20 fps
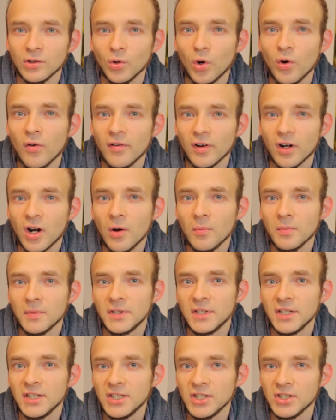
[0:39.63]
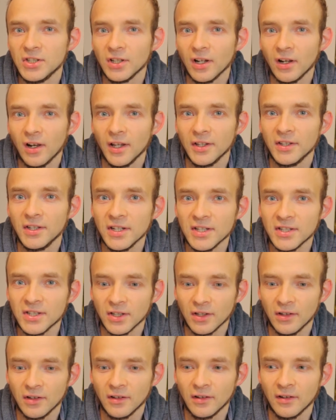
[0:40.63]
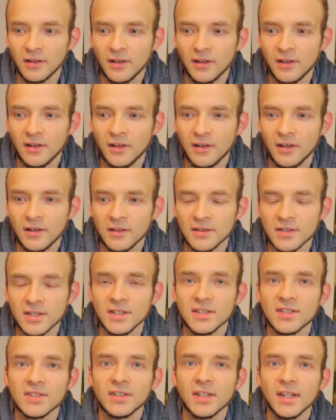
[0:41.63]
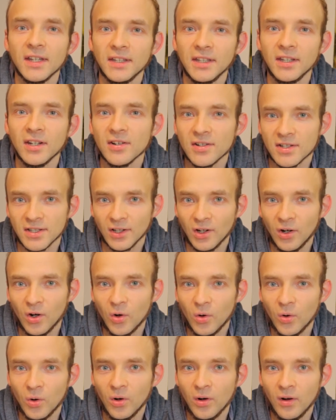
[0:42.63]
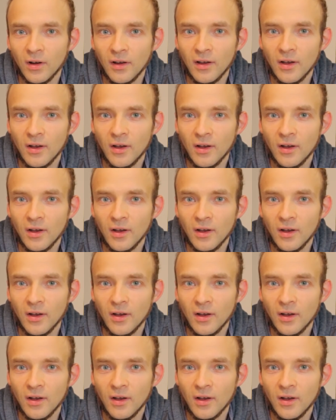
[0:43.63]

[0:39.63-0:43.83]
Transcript: to overcome digital addiction since 10 years ago,